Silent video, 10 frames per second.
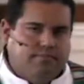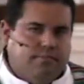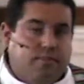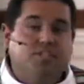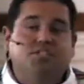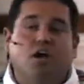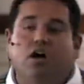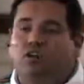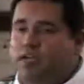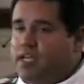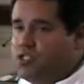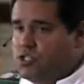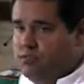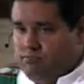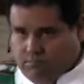this
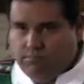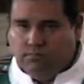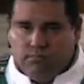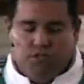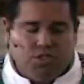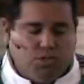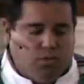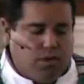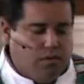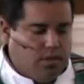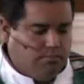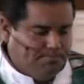congregation, just so we're clear.